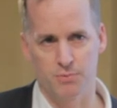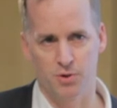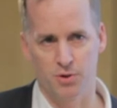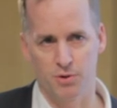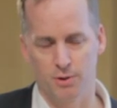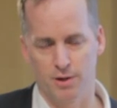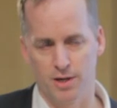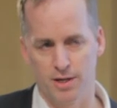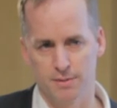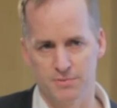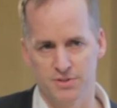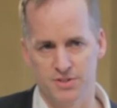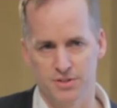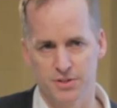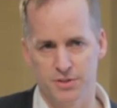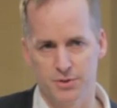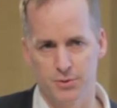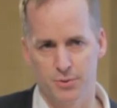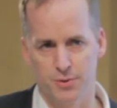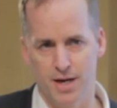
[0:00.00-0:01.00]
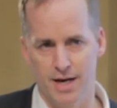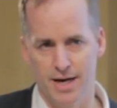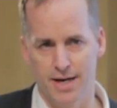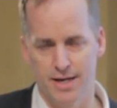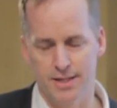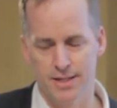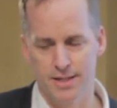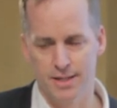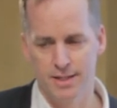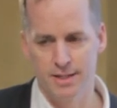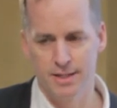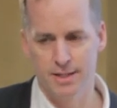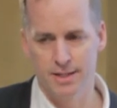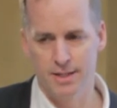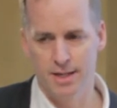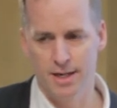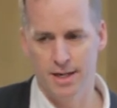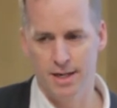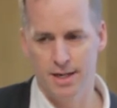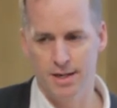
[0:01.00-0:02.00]
programs to do that.
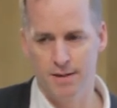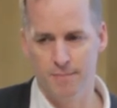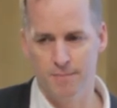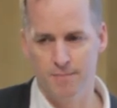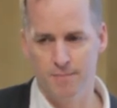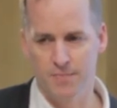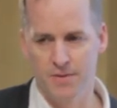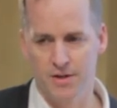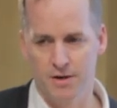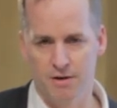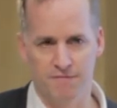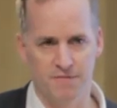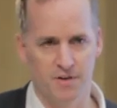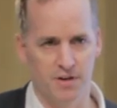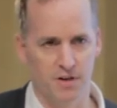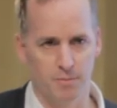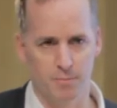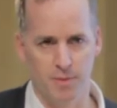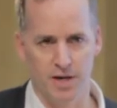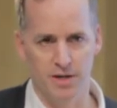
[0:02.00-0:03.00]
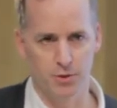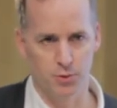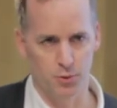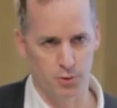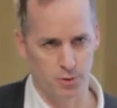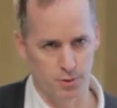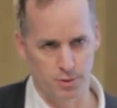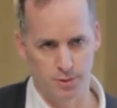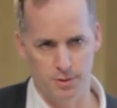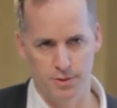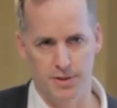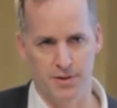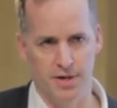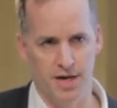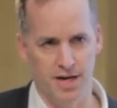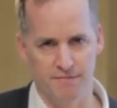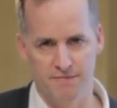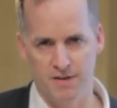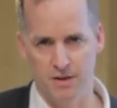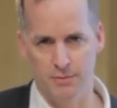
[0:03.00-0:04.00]
Um, that are funded by Google and the
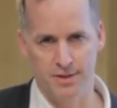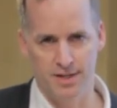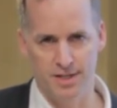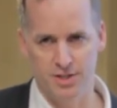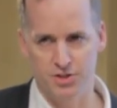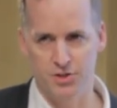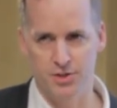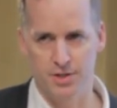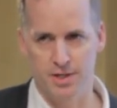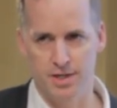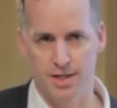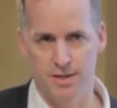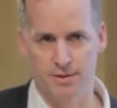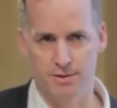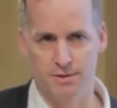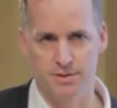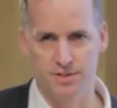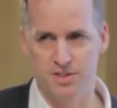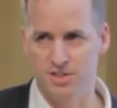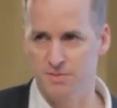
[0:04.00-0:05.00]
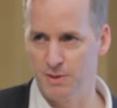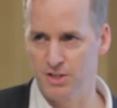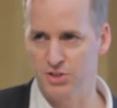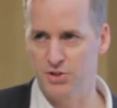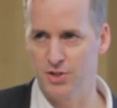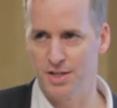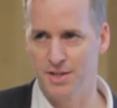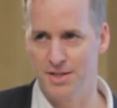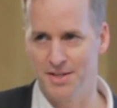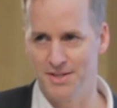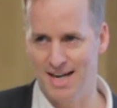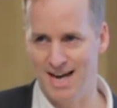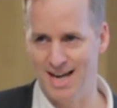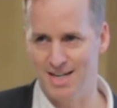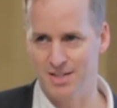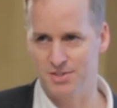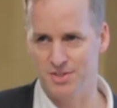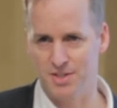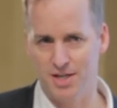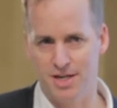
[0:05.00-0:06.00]
Knight Foundation and others, especially on the
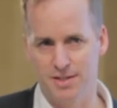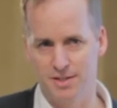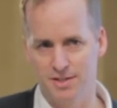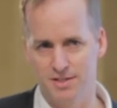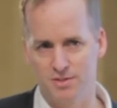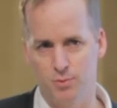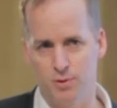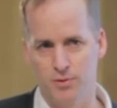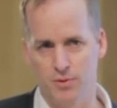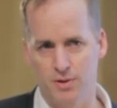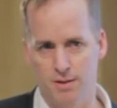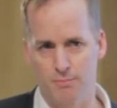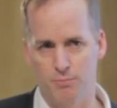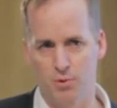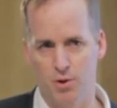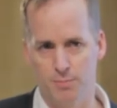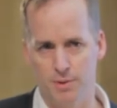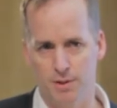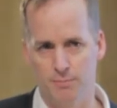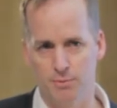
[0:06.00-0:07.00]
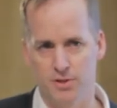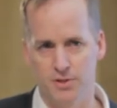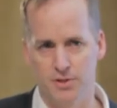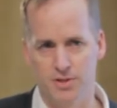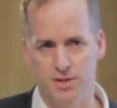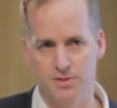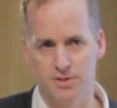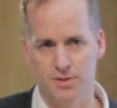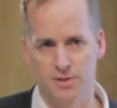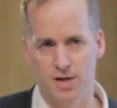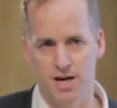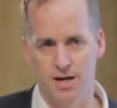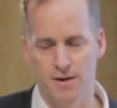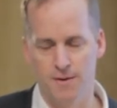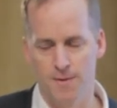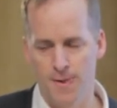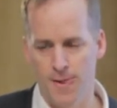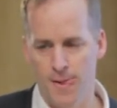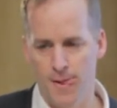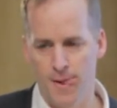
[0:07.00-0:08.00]
data side, that's one thing ProPublica does a
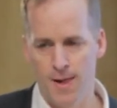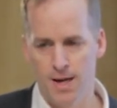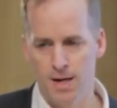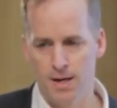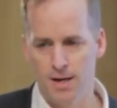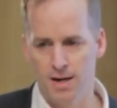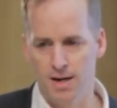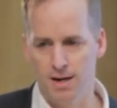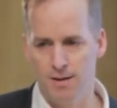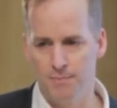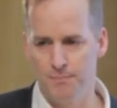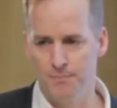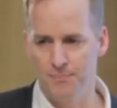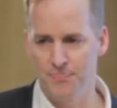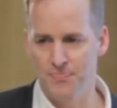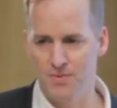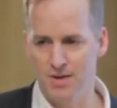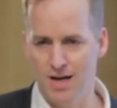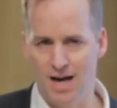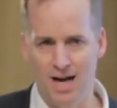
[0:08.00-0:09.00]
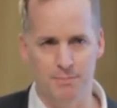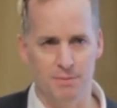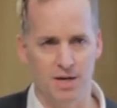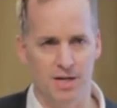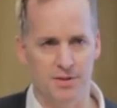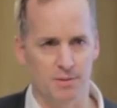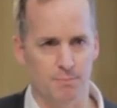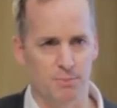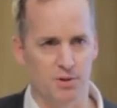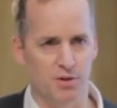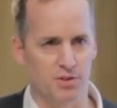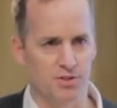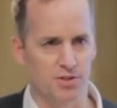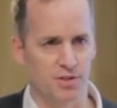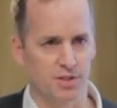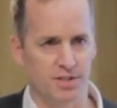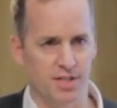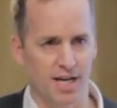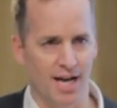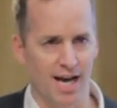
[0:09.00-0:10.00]
lot. Um, I'm not the
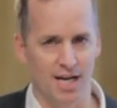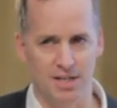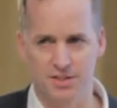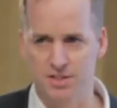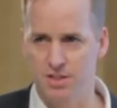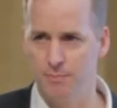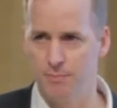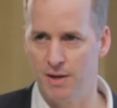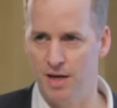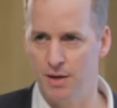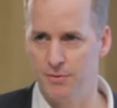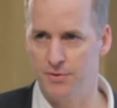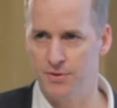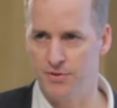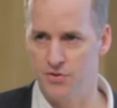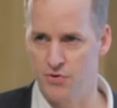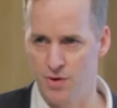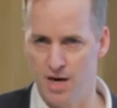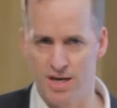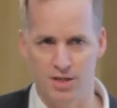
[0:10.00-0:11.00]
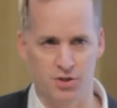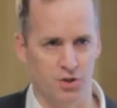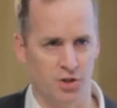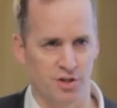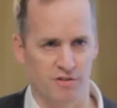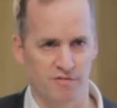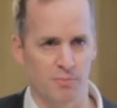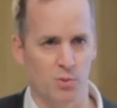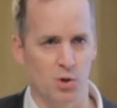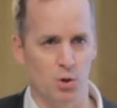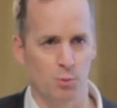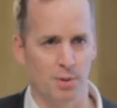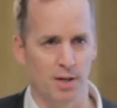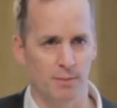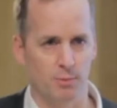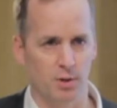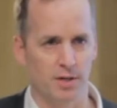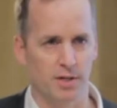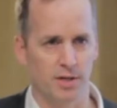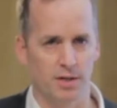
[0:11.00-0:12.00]
person to ask about the direction of
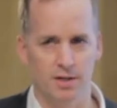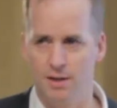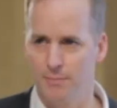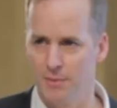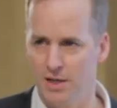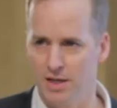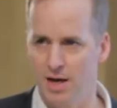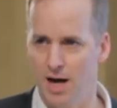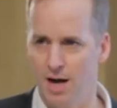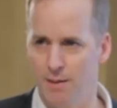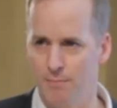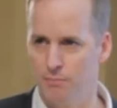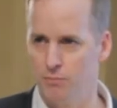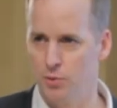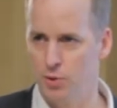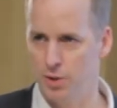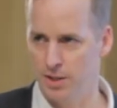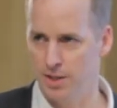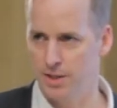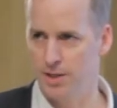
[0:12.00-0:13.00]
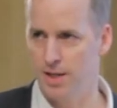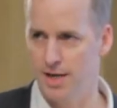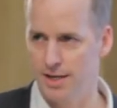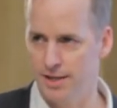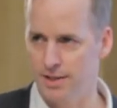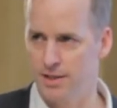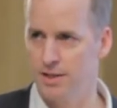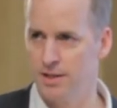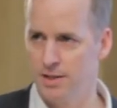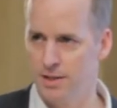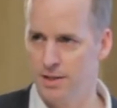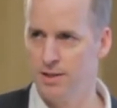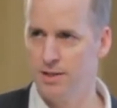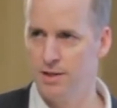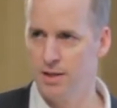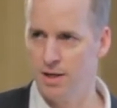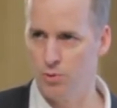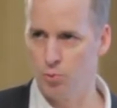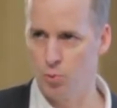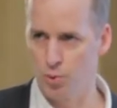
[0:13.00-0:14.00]
ProPublica. I mean, I'm really like
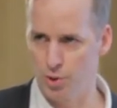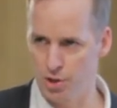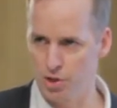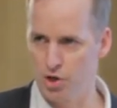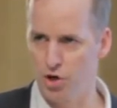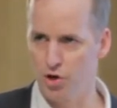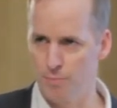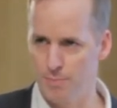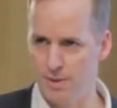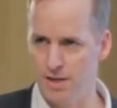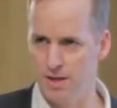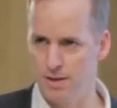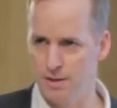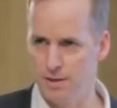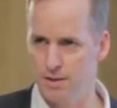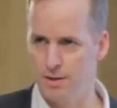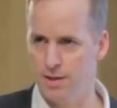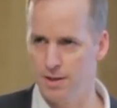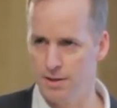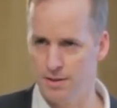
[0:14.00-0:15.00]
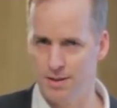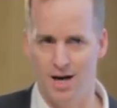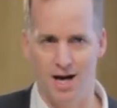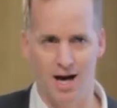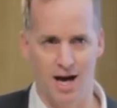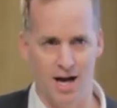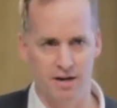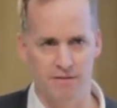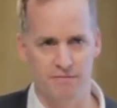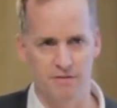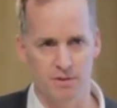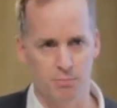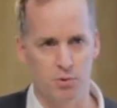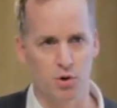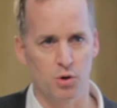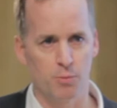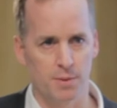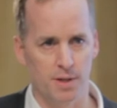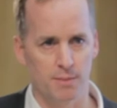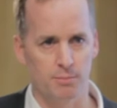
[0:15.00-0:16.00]
a worker bee in the hive at
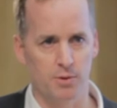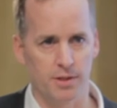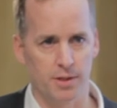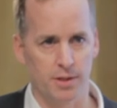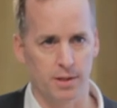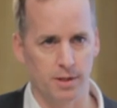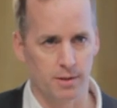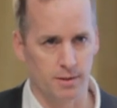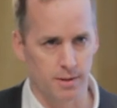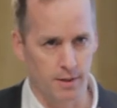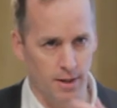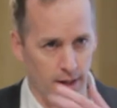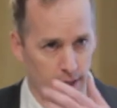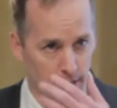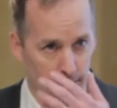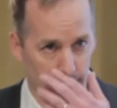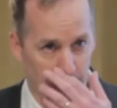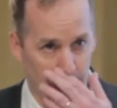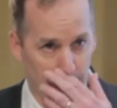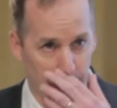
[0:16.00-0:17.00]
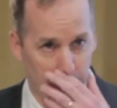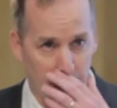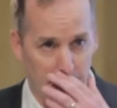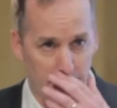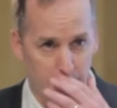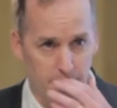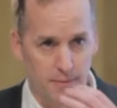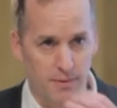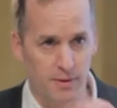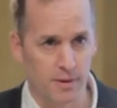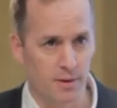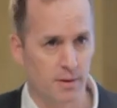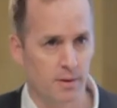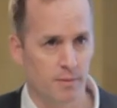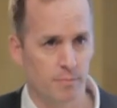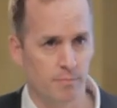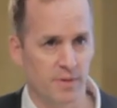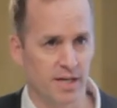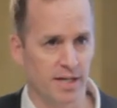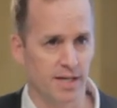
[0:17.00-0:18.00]
ProPublica. Um, I'm not
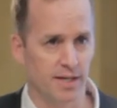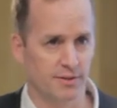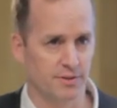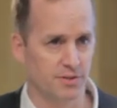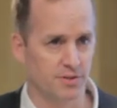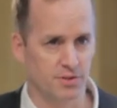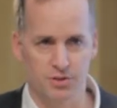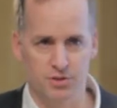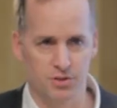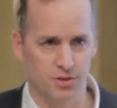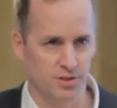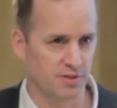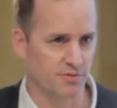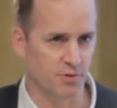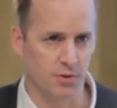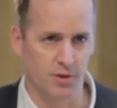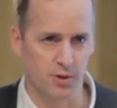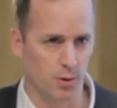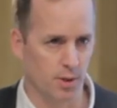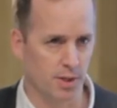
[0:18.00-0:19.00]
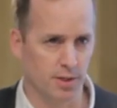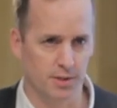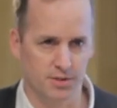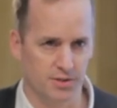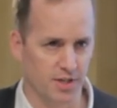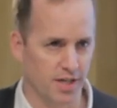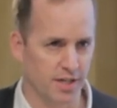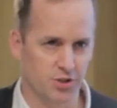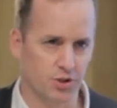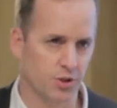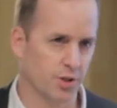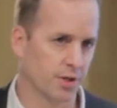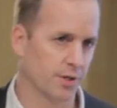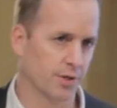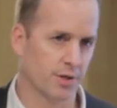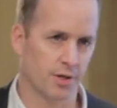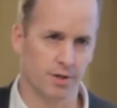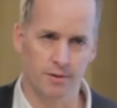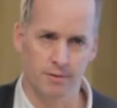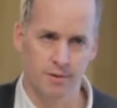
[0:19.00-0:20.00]
making decisions for the organization
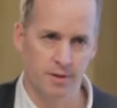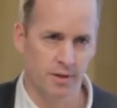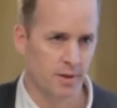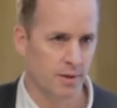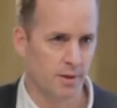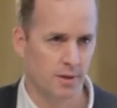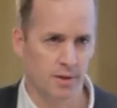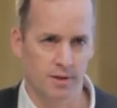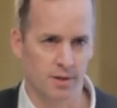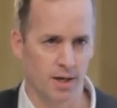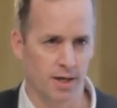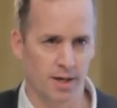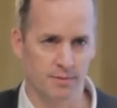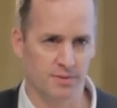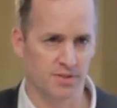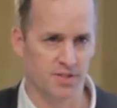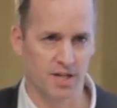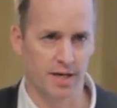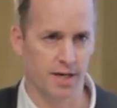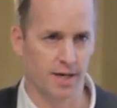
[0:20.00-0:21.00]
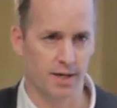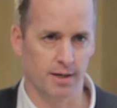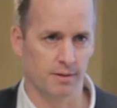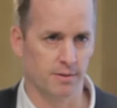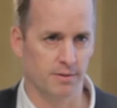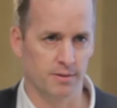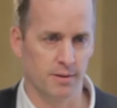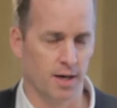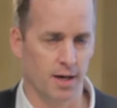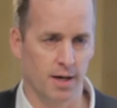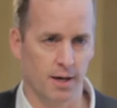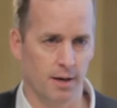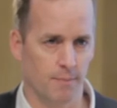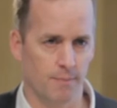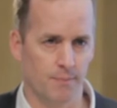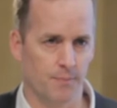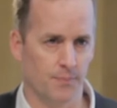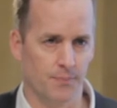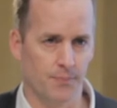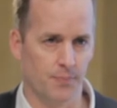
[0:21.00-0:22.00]
or uh, setting,
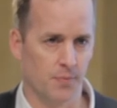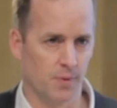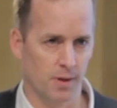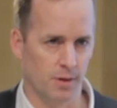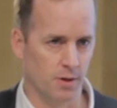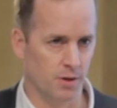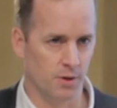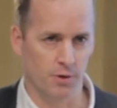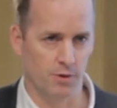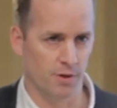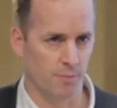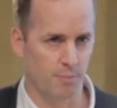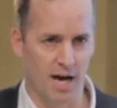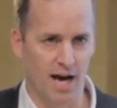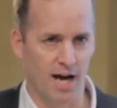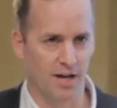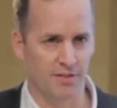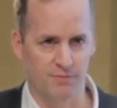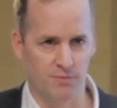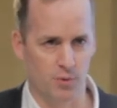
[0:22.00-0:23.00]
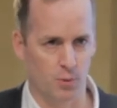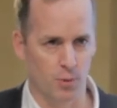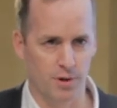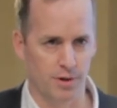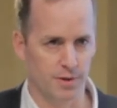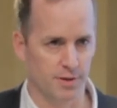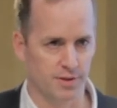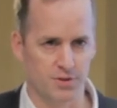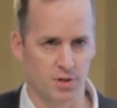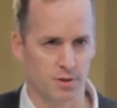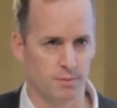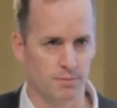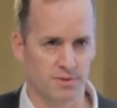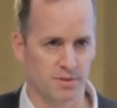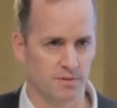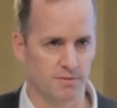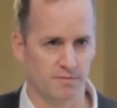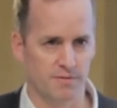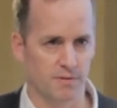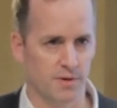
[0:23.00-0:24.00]
um, you know, the path forward in terms
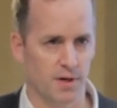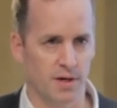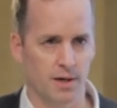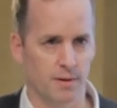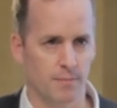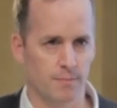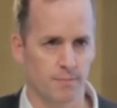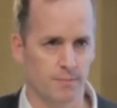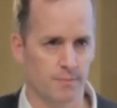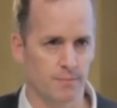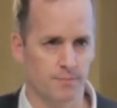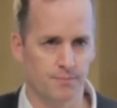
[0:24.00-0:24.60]
of um,